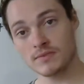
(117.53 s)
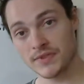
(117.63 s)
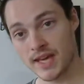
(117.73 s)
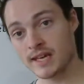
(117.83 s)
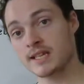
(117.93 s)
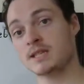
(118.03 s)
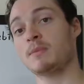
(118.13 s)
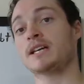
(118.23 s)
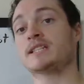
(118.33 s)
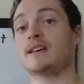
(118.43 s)
then it
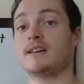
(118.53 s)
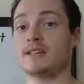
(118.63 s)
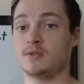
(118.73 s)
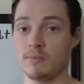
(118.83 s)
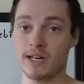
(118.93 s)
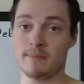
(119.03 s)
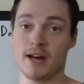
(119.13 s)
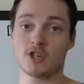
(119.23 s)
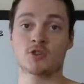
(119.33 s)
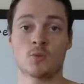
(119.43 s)
spiked, as you might
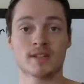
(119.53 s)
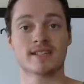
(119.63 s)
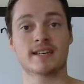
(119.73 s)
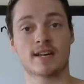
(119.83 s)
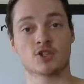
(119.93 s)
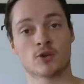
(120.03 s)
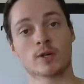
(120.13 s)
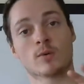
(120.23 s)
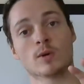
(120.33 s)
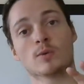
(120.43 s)
imagine, once again
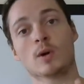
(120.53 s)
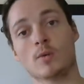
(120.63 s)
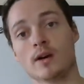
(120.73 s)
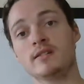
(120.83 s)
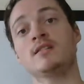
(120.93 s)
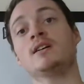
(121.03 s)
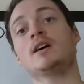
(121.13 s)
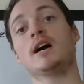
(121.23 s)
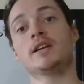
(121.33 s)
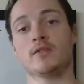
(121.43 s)
during World War I,
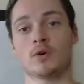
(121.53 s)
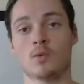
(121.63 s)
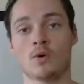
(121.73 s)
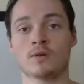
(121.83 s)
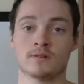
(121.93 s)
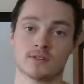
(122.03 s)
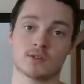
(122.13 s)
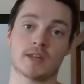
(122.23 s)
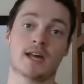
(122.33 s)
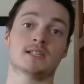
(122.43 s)
another war,
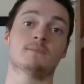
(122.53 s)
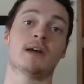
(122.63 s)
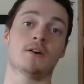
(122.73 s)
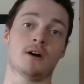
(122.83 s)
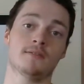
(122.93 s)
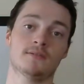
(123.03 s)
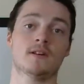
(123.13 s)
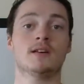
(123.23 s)
so they had to pay off